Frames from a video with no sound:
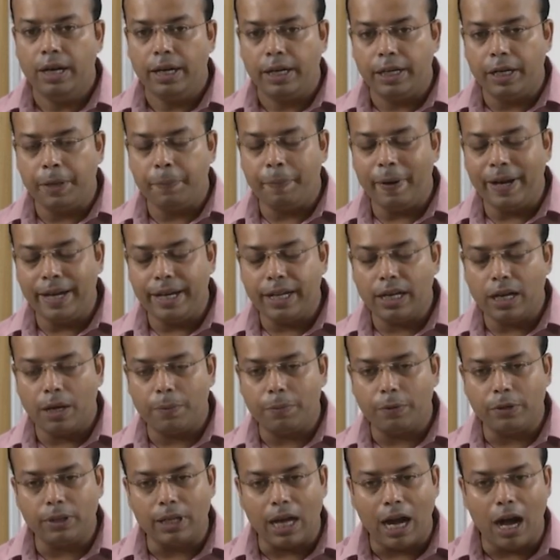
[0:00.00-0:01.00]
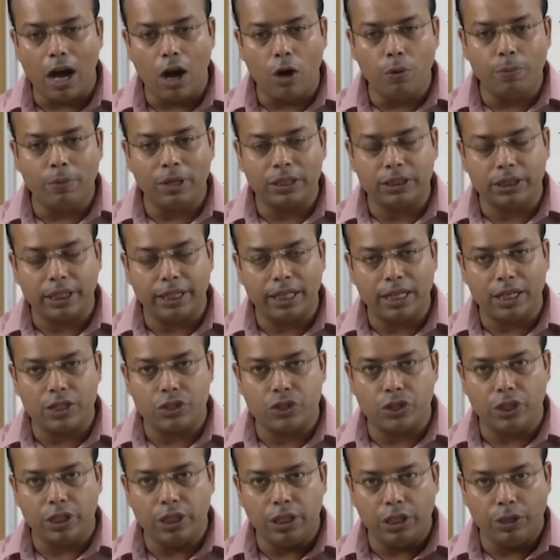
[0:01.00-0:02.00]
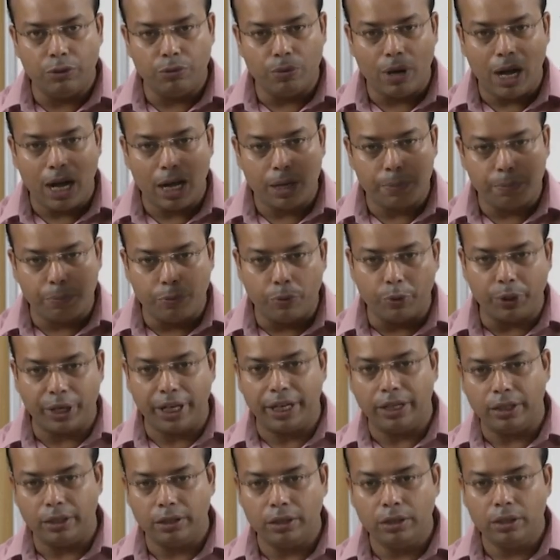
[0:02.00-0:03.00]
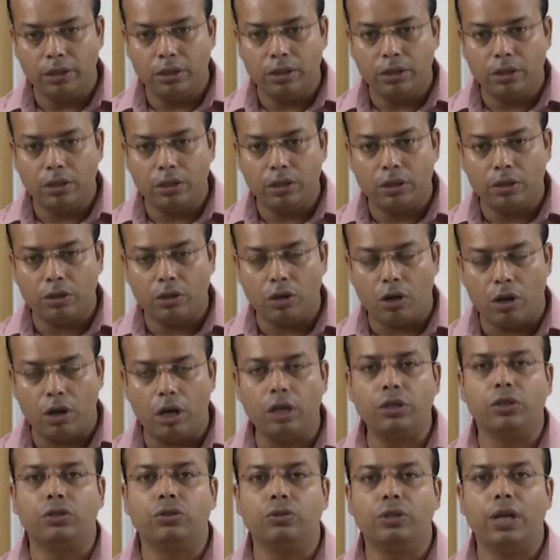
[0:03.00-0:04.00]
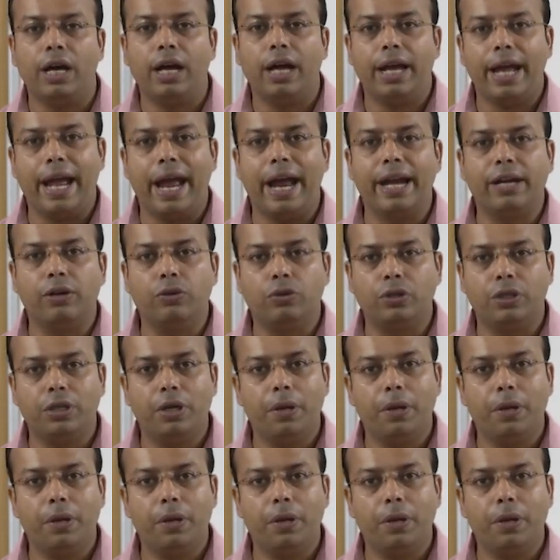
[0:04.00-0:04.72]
depending upon the how much energy you are putting onto the anode